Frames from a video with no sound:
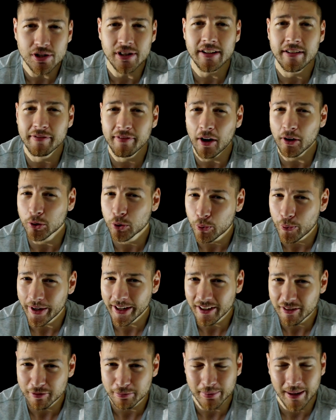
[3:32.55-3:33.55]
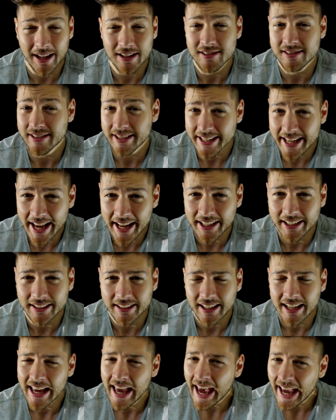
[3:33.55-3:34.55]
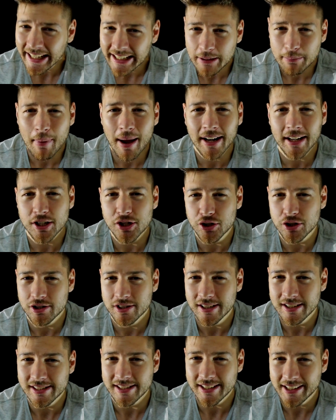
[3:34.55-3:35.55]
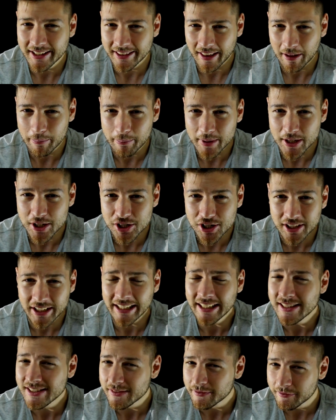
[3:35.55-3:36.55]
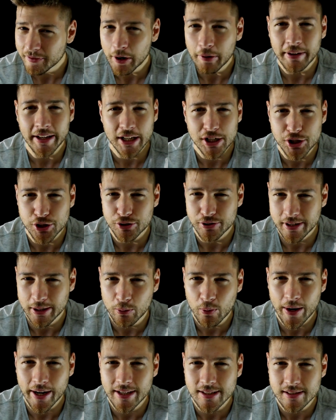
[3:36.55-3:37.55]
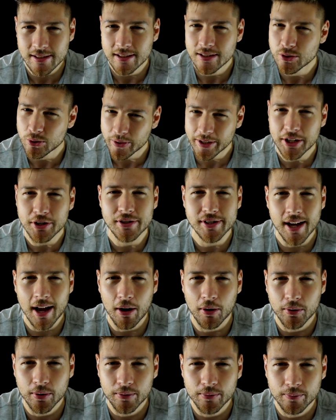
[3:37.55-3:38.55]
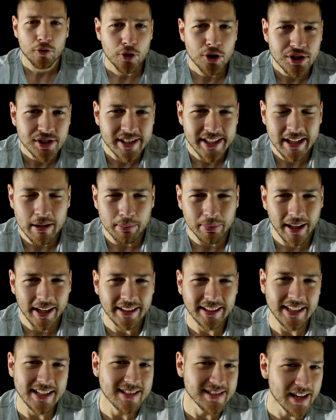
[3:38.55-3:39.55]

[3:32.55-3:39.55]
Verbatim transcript: usually found creative plans to get it. And he managed to succeed in that mission in some very interesting ways. So here's how. First, he applied the